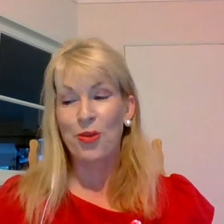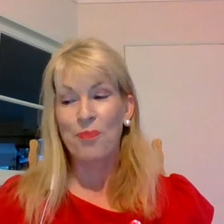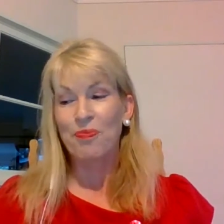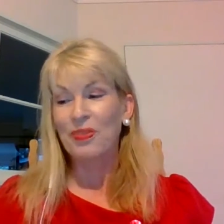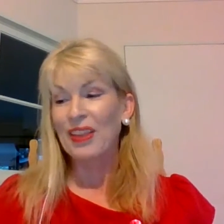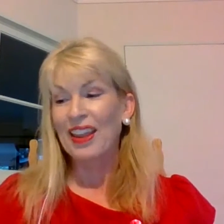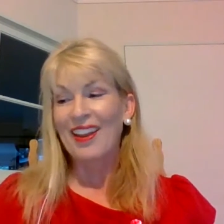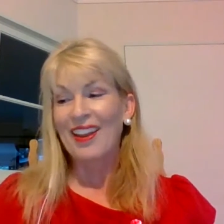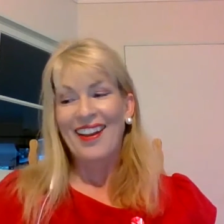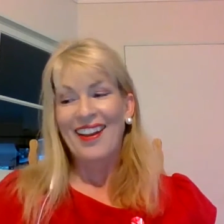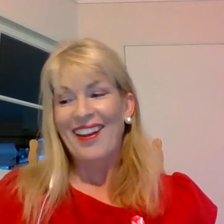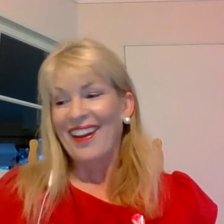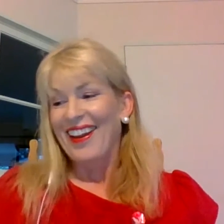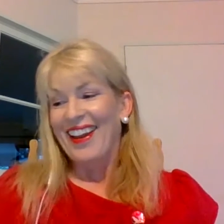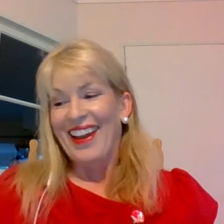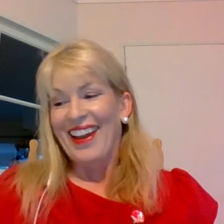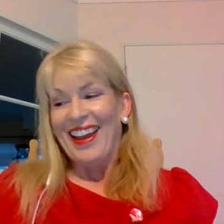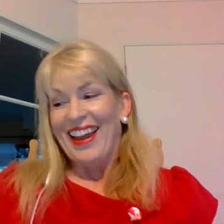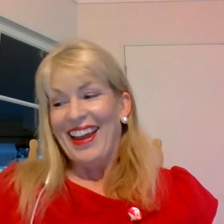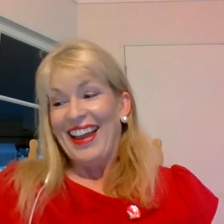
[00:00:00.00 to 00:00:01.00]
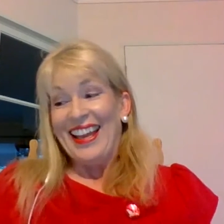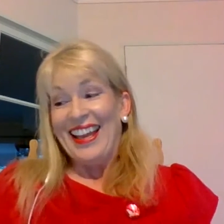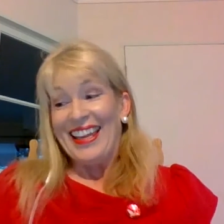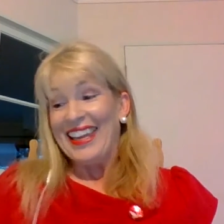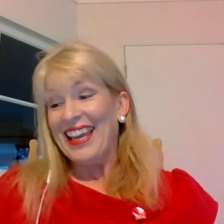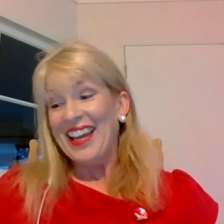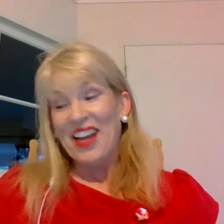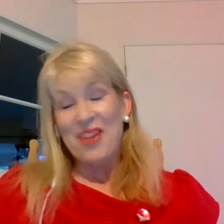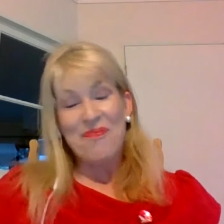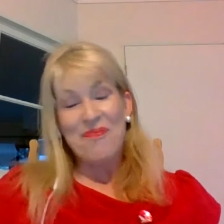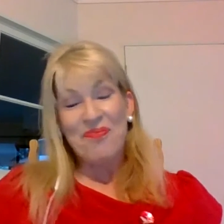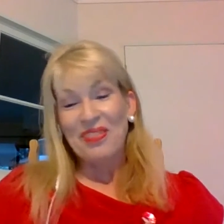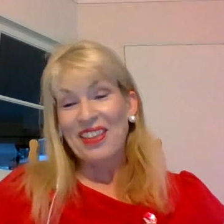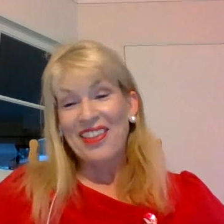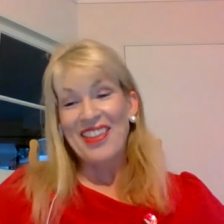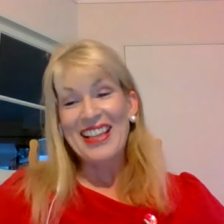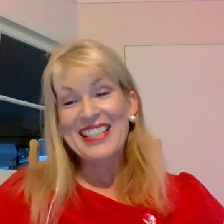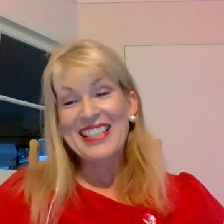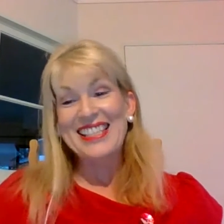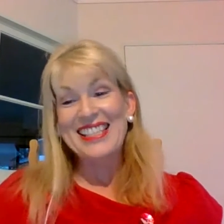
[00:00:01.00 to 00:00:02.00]
So, yeah,
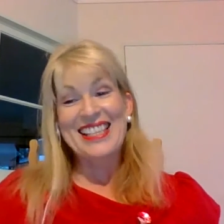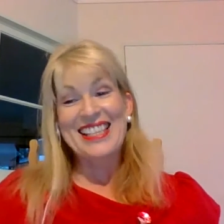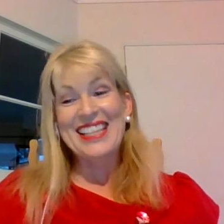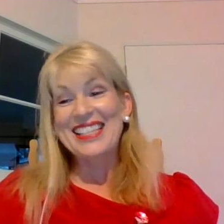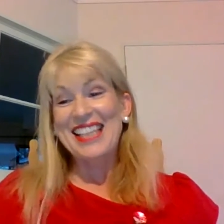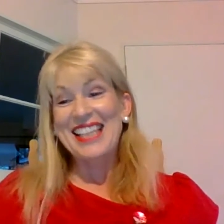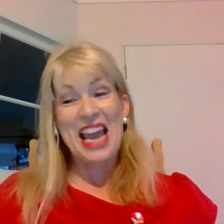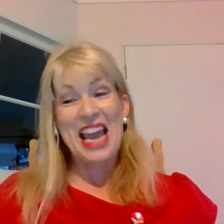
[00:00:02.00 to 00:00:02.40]
there's